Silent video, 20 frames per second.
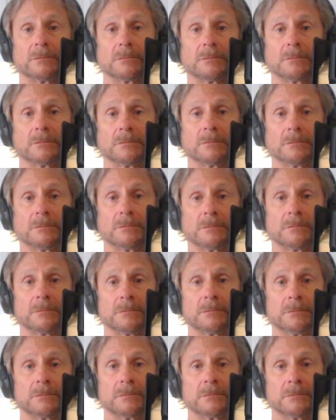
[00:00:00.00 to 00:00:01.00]

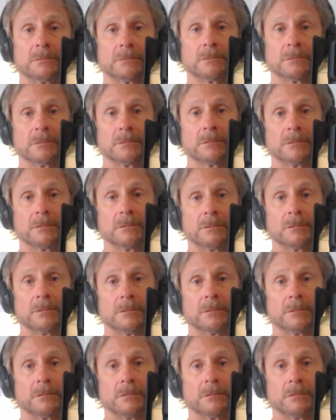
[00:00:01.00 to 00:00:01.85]
(silence)